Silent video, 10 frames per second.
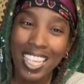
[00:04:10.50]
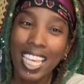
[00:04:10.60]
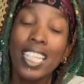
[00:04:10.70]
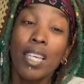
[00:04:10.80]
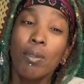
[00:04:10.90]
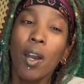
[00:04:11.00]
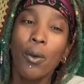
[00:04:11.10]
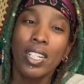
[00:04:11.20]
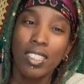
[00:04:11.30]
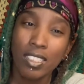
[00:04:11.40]
Keep going.
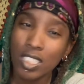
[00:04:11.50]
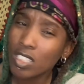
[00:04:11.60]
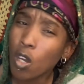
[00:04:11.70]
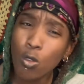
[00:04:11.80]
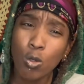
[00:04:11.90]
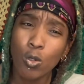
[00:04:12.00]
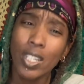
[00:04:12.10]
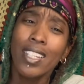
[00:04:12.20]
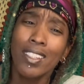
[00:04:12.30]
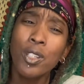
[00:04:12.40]
Just go through it,
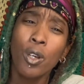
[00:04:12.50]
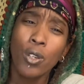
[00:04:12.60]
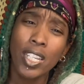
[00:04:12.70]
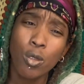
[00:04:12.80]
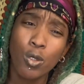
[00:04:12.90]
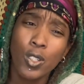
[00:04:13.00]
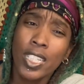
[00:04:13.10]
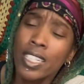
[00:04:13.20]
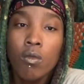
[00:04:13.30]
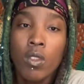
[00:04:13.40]
and you're going to get through it.
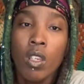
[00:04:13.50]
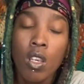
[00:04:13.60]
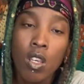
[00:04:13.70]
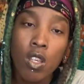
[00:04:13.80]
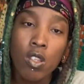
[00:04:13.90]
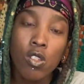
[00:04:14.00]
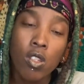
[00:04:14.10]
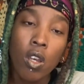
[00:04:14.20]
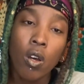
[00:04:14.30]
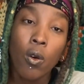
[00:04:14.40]

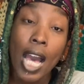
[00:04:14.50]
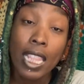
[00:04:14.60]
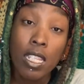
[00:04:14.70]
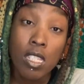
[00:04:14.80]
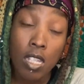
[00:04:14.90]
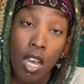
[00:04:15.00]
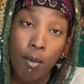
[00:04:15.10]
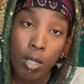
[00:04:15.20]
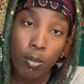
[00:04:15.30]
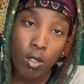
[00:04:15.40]
So, at this time
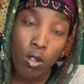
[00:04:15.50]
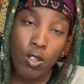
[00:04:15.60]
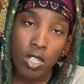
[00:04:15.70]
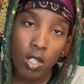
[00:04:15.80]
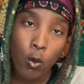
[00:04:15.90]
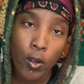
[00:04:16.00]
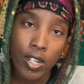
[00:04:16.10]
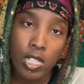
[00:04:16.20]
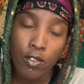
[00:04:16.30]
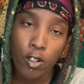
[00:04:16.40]
that Pluto is in
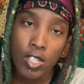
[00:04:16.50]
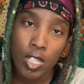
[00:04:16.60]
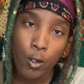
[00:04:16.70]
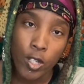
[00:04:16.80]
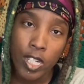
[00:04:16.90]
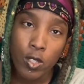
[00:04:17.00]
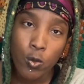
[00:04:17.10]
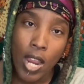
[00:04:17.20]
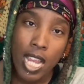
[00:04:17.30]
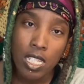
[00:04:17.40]
Aquarius for us Aquarius
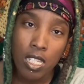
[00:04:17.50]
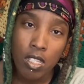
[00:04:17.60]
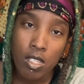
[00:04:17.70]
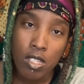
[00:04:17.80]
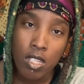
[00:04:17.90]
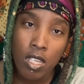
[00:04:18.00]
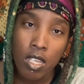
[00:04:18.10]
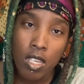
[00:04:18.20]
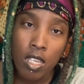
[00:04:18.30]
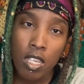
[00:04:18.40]
risings,
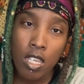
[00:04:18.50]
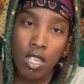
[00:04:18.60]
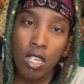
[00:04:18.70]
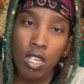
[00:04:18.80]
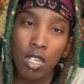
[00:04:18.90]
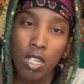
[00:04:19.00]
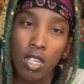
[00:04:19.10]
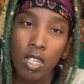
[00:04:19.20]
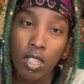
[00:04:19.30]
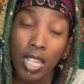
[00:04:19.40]

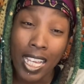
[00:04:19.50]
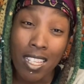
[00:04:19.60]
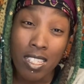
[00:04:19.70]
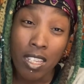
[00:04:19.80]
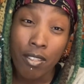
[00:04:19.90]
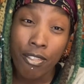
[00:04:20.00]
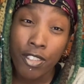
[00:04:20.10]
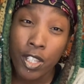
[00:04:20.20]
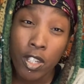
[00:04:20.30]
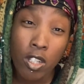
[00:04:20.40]
like I said,
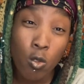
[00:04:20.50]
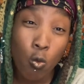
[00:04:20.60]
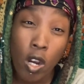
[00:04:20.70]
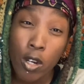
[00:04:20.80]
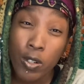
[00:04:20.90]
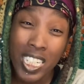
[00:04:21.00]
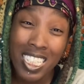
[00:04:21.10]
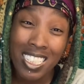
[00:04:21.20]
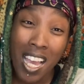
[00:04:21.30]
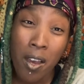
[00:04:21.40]
fear, worry,
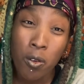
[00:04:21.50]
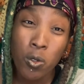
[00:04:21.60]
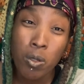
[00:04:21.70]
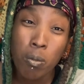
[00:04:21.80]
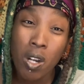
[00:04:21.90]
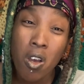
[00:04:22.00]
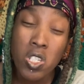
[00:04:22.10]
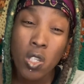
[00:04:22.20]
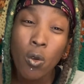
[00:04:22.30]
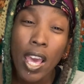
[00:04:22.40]
doubt, but
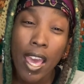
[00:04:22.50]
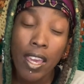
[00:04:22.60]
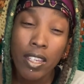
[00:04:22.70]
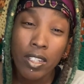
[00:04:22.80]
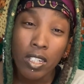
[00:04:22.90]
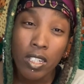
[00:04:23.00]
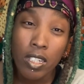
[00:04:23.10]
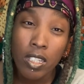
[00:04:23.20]
also anger